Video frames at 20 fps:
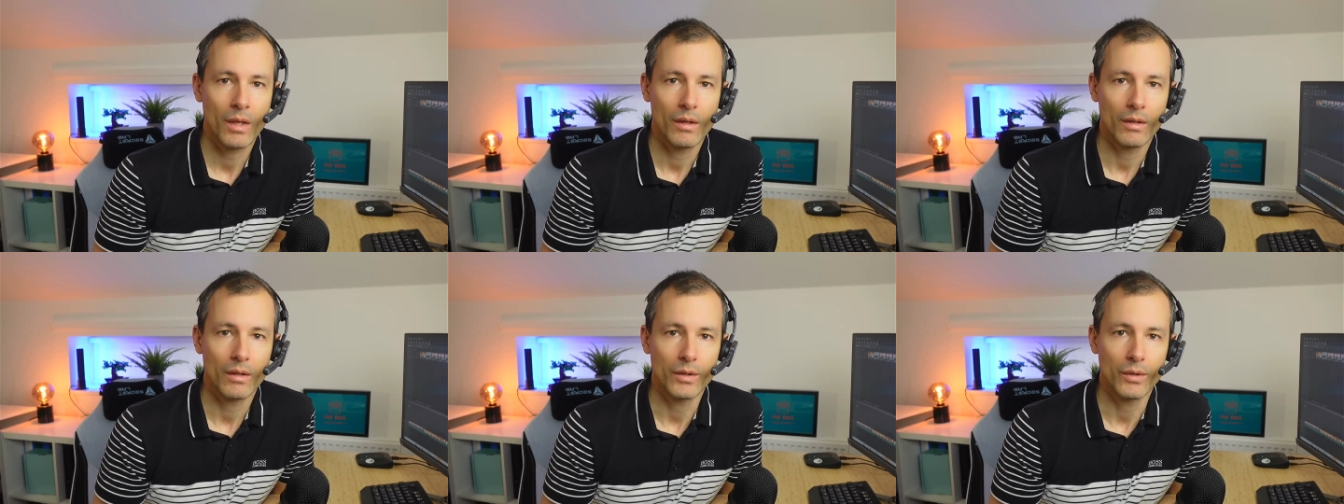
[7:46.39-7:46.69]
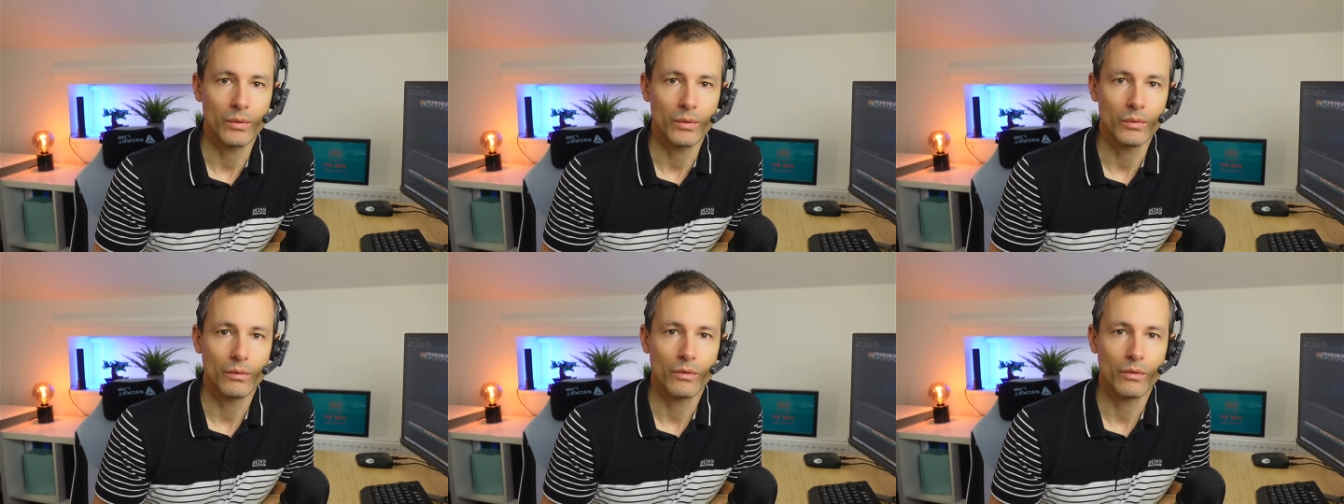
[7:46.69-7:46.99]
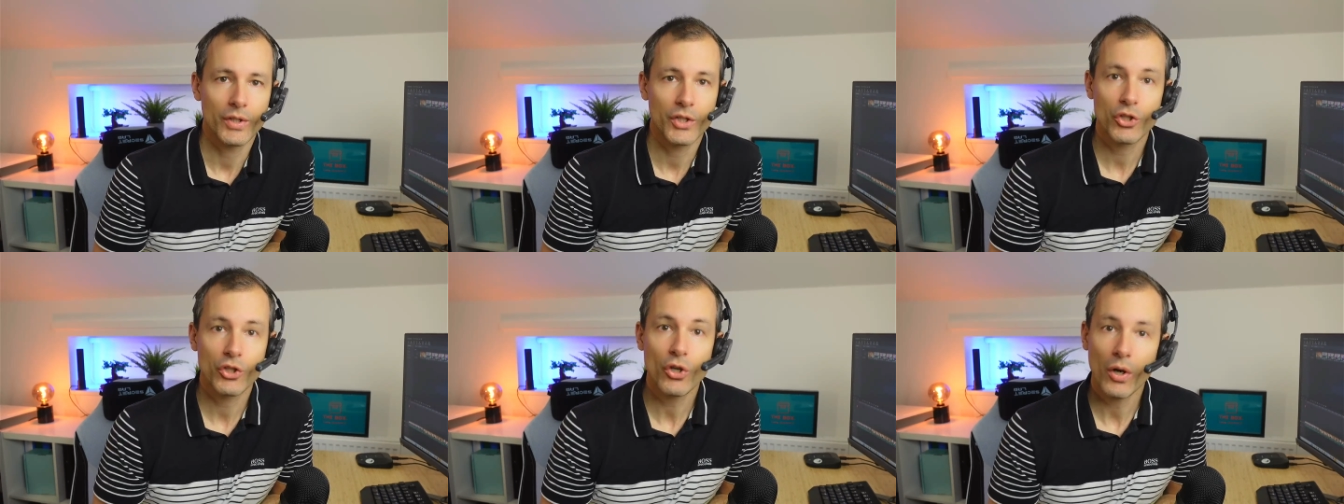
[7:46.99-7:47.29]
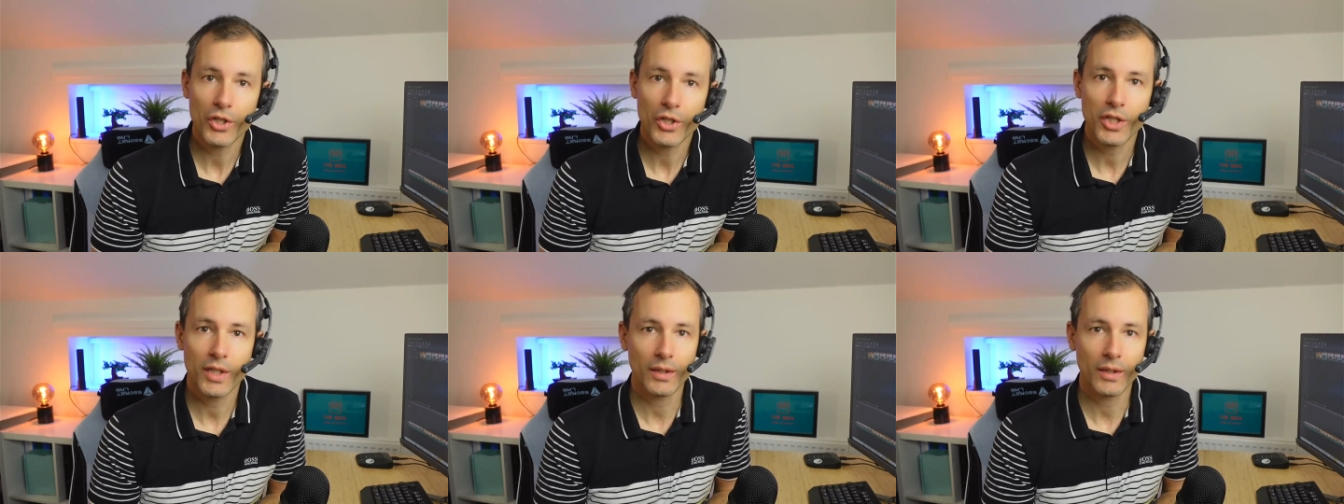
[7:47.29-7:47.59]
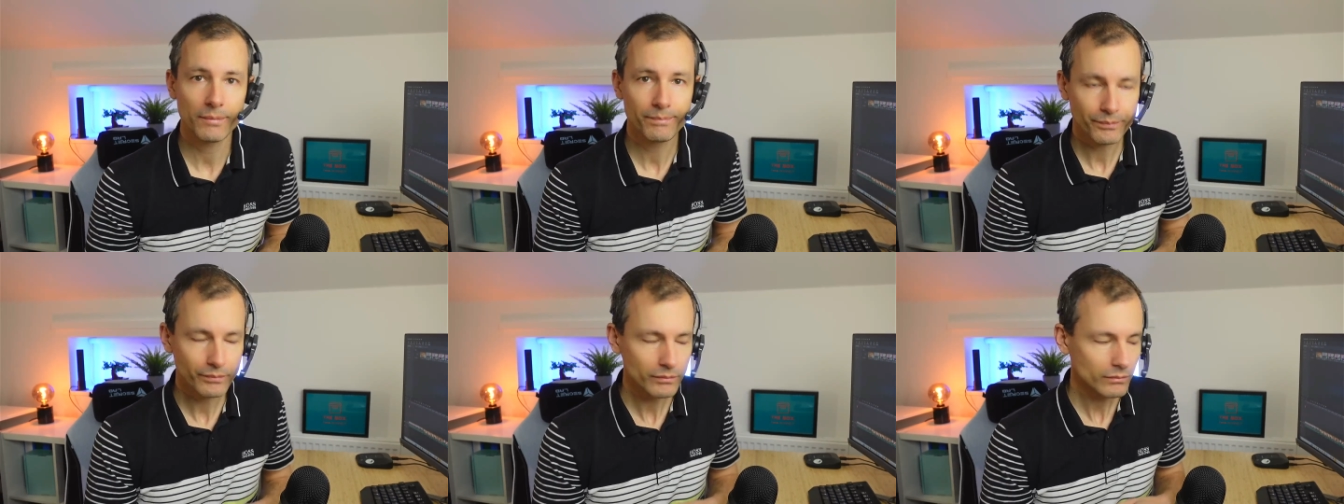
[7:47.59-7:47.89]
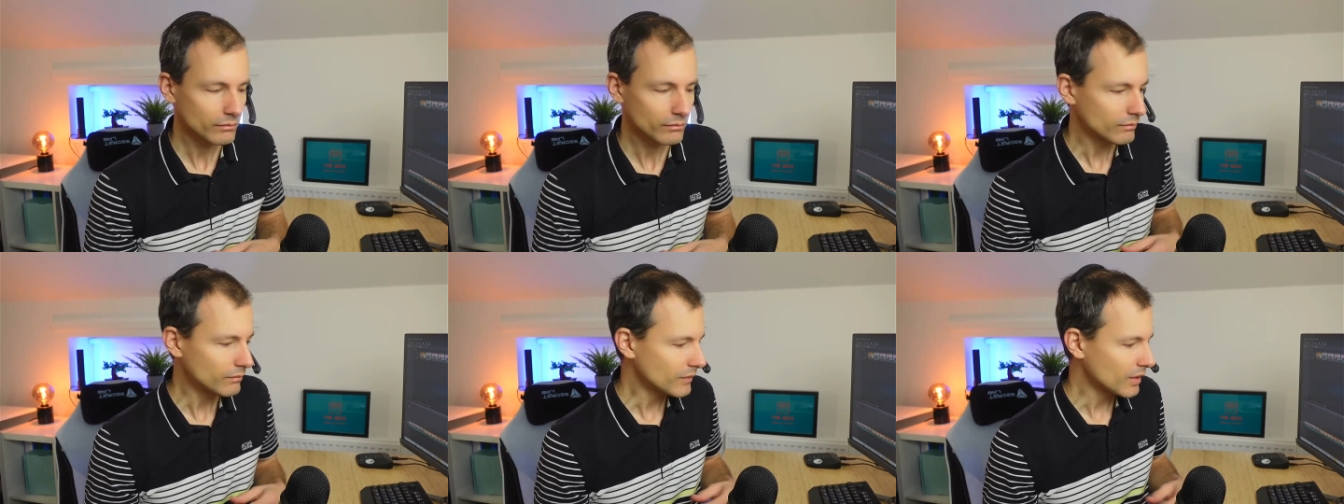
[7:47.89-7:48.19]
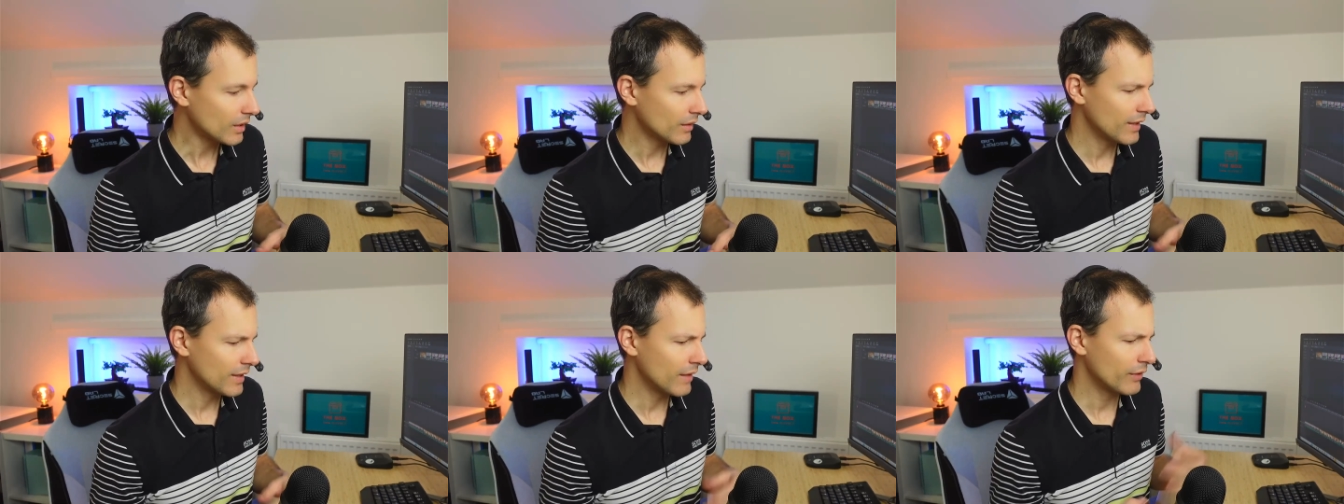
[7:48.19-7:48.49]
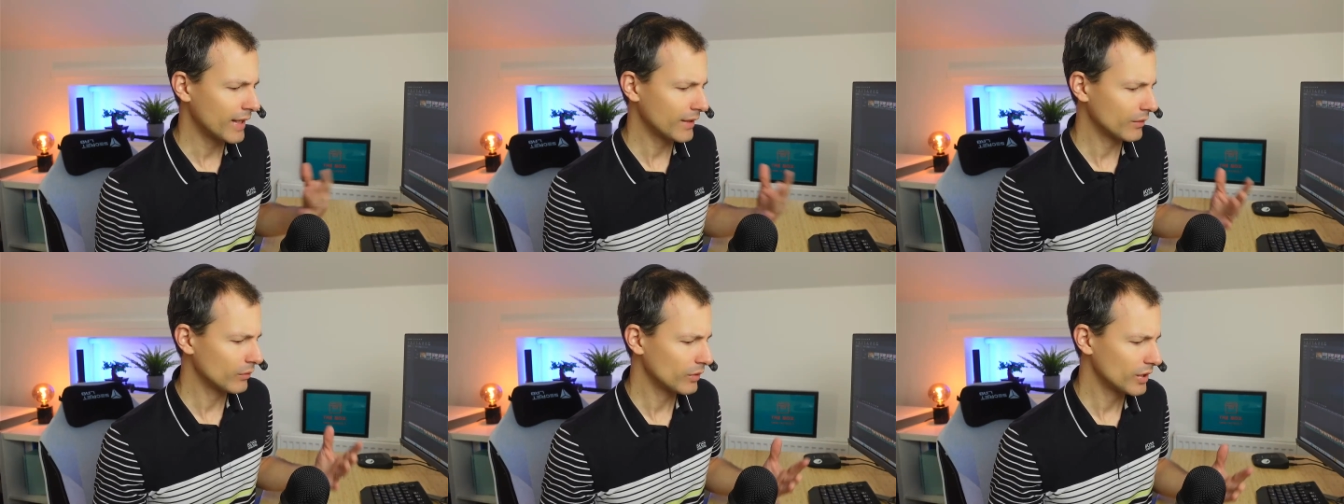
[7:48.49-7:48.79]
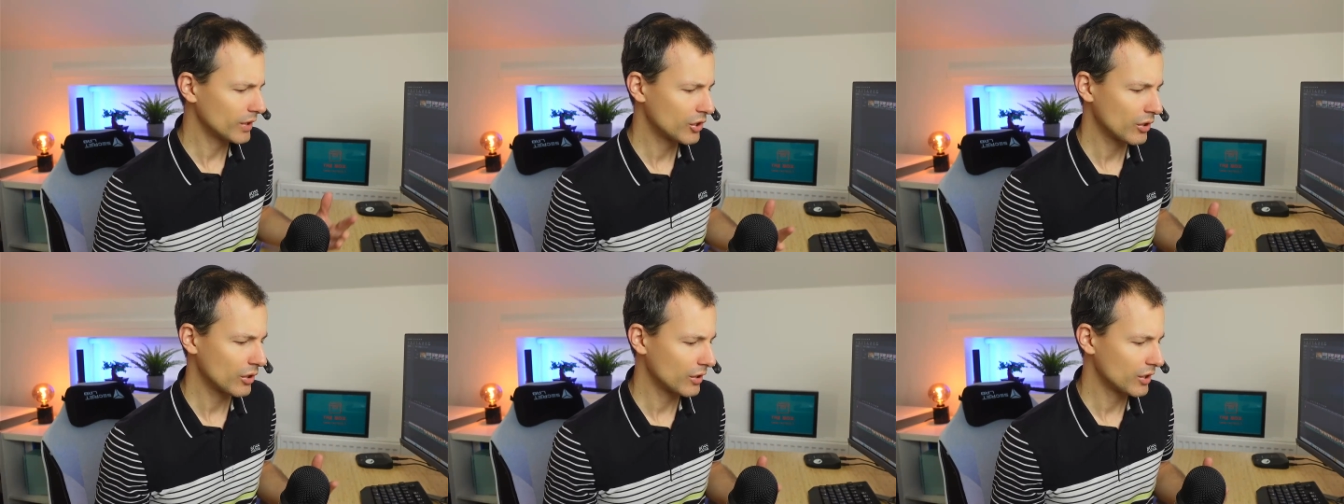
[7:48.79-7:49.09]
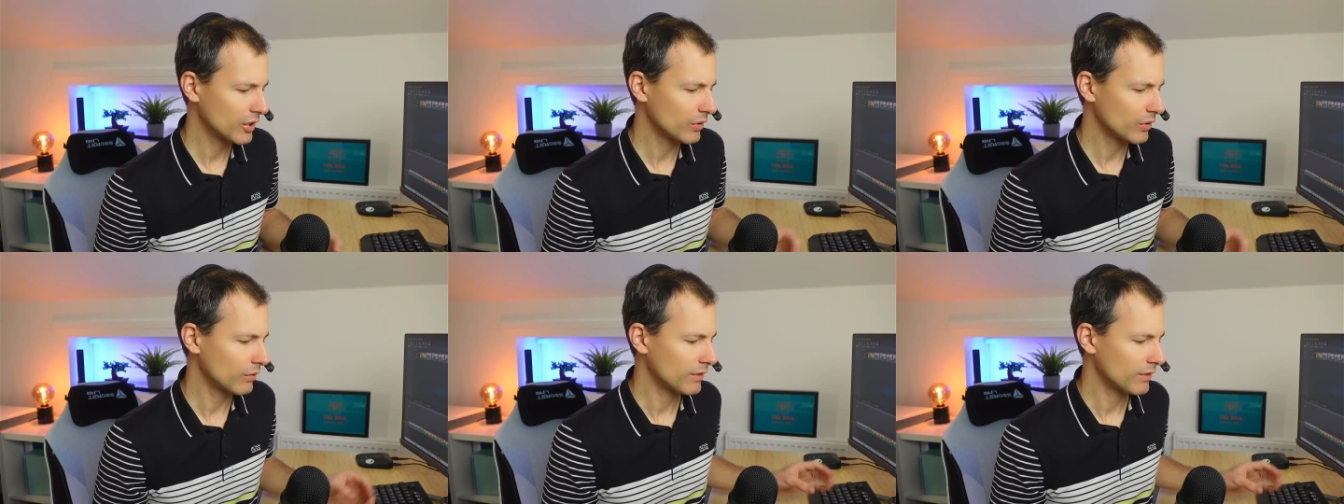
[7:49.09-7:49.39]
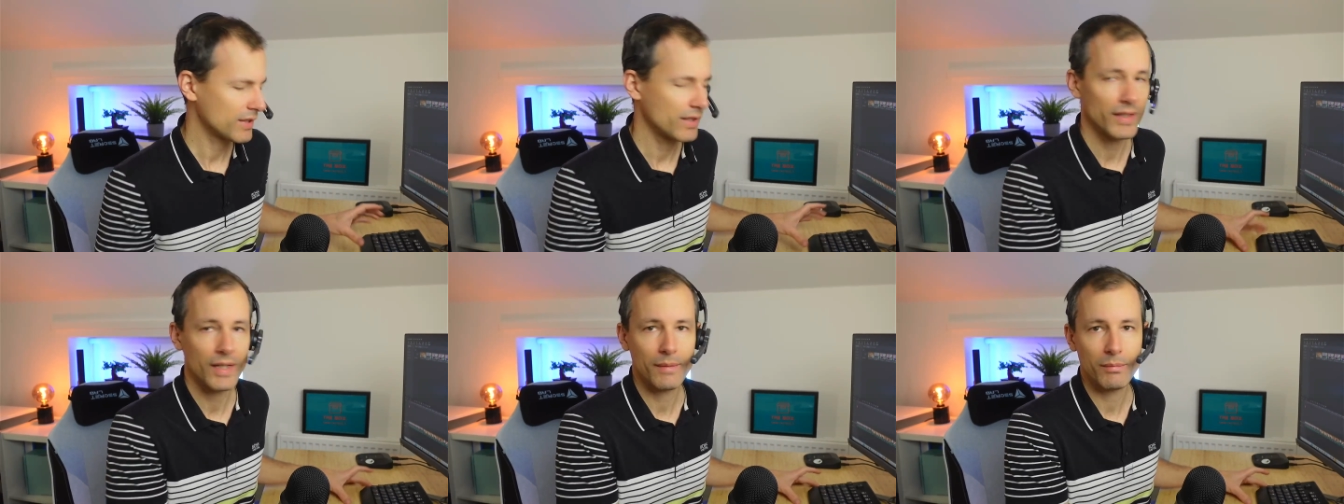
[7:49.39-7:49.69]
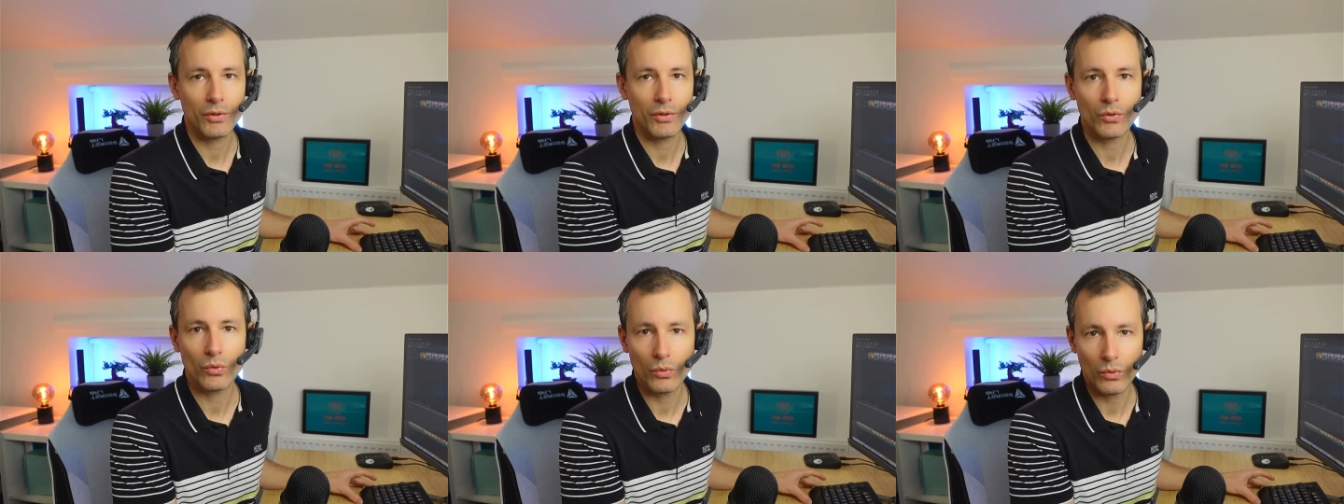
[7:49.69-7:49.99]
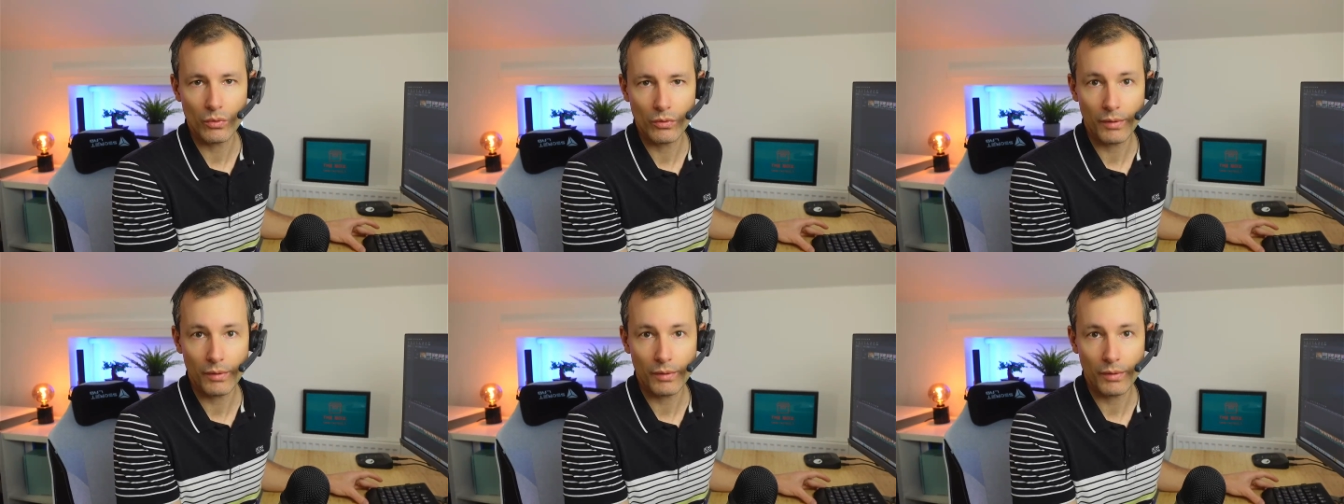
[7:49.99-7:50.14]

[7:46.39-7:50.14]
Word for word: you know recharging I never had to recharge it or was not able to